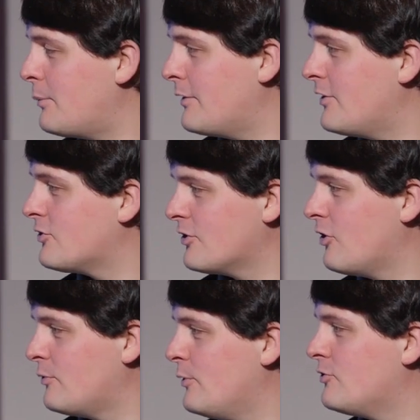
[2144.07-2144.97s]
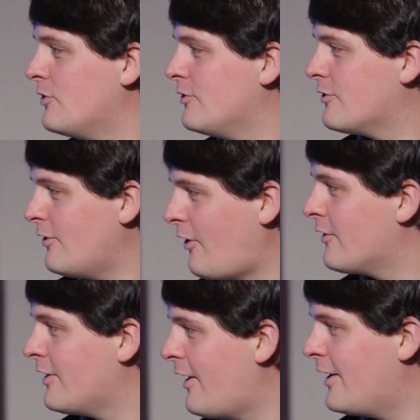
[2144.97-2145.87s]
of interesting contributions
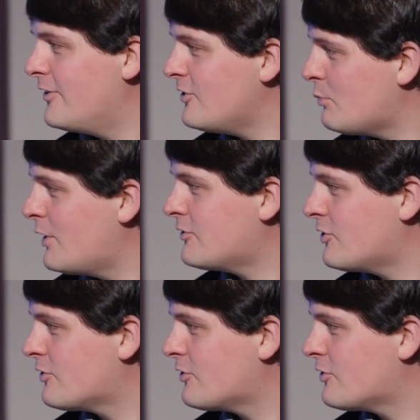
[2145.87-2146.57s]
online. I just want to just